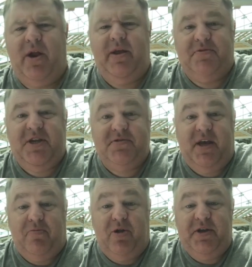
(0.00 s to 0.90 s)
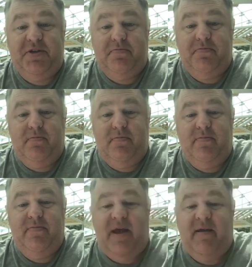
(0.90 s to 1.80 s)
Basically, running themselves out of place.
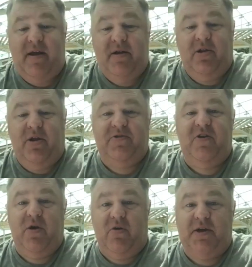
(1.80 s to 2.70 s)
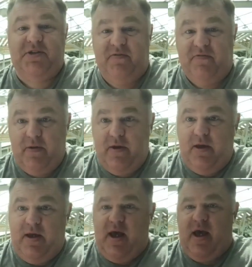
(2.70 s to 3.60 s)
they got a little too
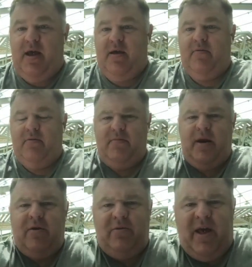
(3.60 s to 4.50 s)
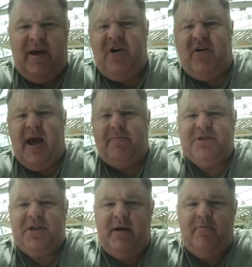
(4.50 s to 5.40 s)
aggressive, and you know, left
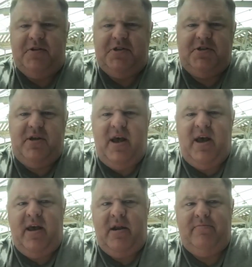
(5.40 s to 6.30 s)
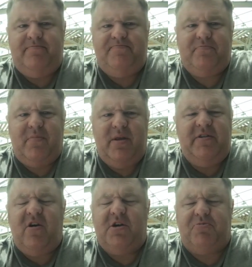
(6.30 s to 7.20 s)
their gap assignments, and
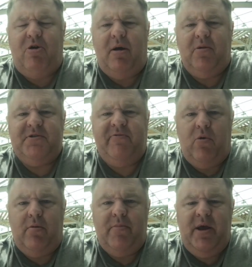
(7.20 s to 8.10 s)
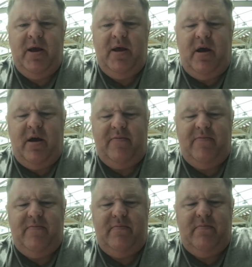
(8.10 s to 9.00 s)
it's caused problems for them.
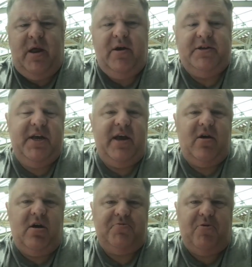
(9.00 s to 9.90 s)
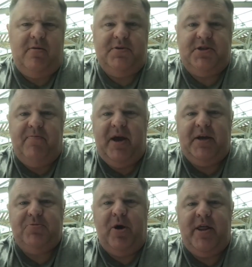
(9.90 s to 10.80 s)
Uh, you know, I say it caused
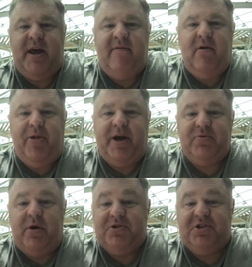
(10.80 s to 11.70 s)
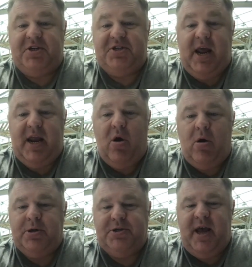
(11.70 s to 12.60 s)
problems. The biggest play they gave up last week was
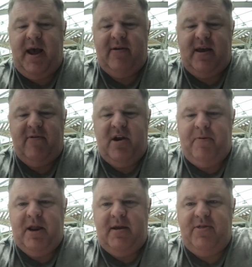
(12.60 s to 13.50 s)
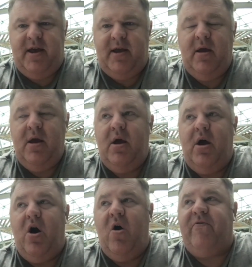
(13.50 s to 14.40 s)
16 yards. They haven't given up
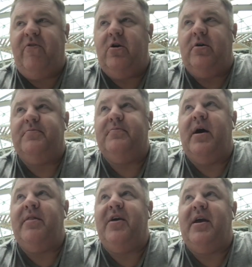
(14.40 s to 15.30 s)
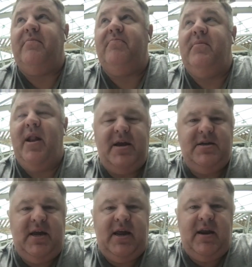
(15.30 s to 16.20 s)
anything over, I think,
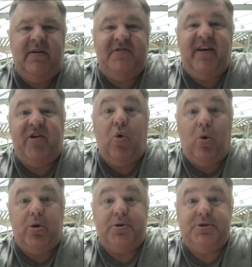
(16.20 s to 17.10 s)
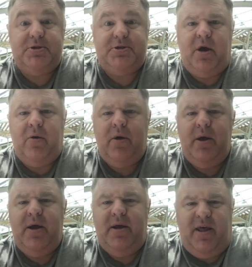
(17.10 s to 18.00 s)
19 and seven quarters.
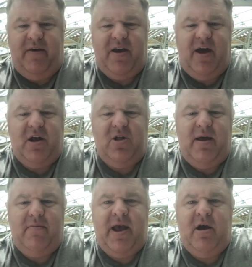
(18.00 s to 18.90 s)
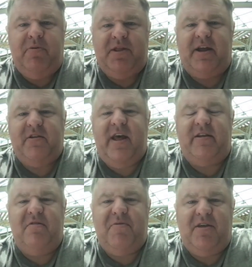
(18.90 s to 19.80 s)
So they've kind of clamped down.
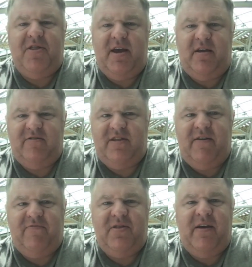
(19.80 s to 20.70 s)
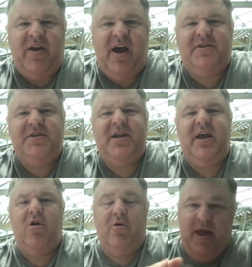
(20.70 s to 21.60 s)
But that's that's the big thing is they've they've
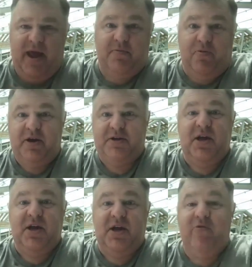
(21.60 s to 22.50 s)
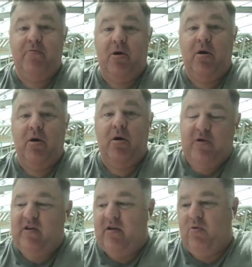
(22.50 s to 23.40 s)
got to stay home. They have to play assignment
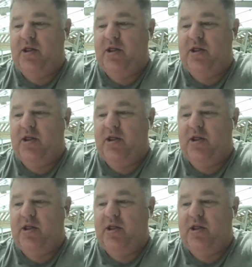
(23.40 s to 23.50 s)
football.